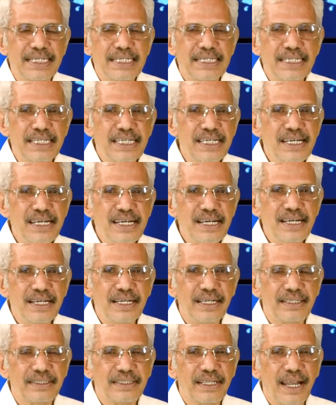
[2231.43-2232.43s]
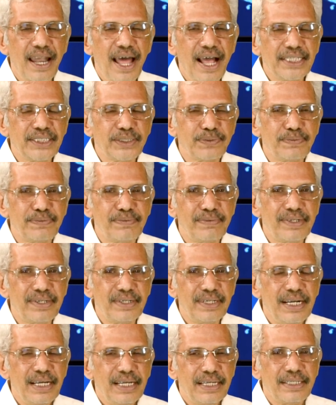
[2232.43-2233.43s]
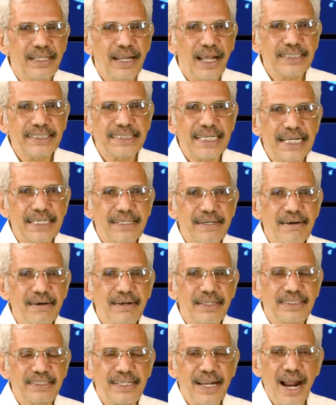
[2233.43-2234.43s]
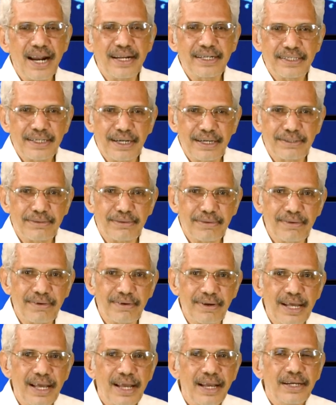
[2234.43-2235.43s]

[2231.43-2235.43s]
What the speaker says: T, the last word, the last letter is not in control.